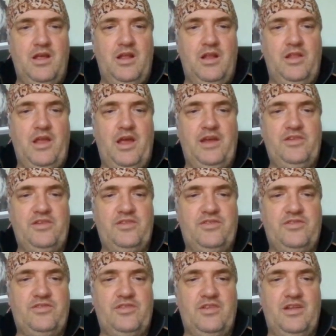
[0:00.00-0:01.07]

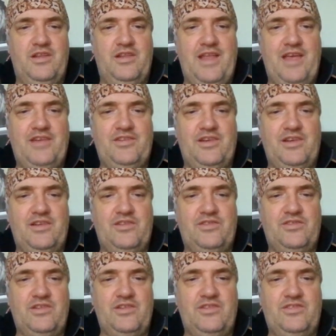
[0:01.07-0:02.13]
Lightest,
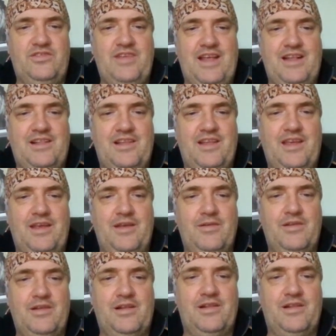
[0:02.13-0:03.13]
lettings, settling,